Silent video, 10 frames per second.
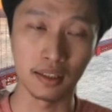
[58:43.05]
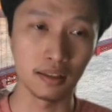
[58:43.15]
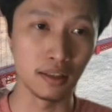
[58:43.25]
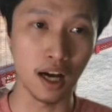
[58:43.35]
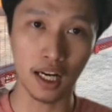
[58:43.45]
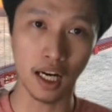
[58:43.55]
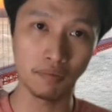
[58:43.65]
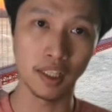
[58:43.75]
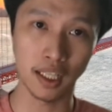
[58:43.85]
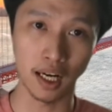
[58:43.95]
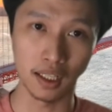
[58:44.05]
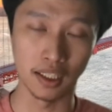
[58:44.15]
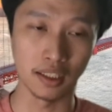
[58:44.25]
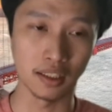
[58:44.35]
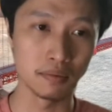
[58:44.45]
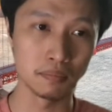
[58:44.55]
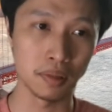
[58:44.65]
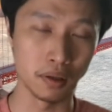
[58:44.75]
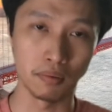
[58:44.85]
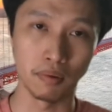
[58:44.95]
Not every college
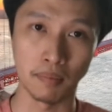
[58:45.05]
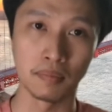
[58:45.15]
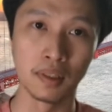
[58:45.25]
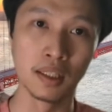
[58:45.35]
program